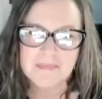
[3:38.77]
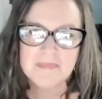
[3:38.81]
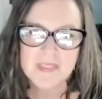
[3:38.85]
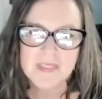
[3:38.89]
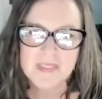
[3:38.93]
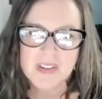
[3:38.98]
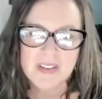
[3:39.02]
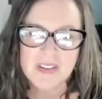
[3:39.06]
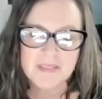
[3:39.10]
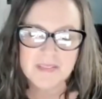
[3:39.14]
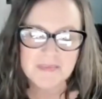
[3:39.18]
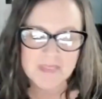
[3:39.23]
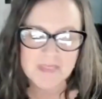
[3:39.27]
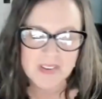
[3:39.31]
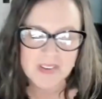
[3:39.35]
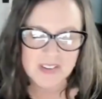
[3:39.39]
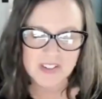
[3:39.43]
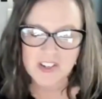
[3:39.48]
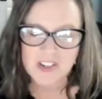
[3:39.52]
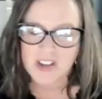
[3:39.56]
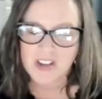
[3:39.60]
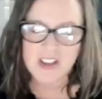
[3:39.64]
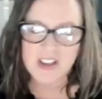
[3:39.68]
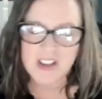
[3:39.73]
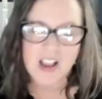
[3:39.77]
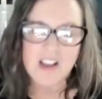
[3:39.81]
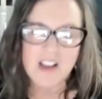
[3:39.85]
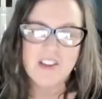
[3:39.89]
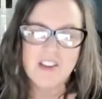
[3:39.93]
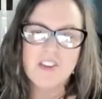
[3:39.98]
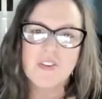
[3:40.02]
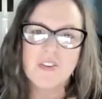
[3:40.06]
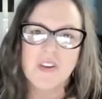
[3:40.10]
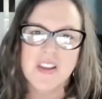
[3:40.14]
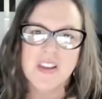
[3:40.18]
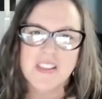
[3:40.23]
yeah a, a
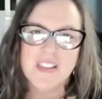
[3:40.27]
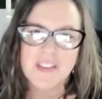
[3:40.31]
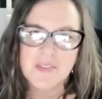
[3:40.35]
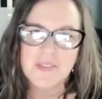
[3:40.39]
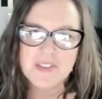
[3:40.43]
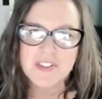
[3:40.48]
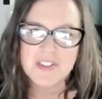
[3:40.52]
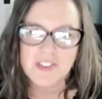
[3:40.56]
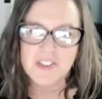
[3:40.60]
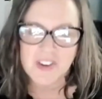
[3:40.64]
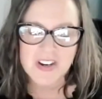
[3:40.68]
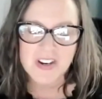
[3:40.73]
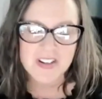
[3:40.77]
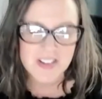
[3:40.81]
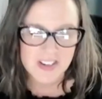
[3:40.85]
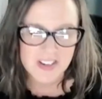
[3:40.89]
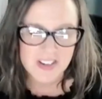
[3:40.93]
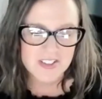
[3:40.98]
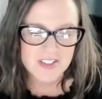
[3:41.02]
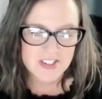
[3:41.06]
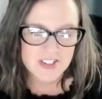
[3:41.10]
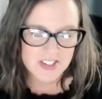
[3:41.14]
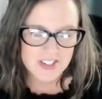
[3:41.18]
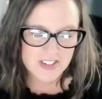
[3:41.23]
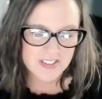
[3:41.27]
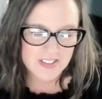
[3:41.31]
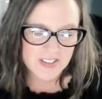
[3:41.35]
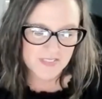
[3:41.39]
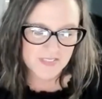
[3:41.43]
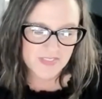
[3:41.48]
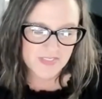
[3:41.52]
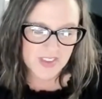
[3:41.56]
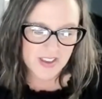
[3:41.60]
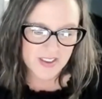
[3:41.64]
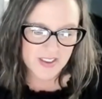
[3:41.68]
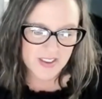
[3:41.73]
great that was a great analogy I
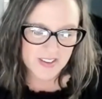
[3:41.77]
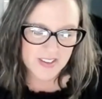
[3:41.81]
love that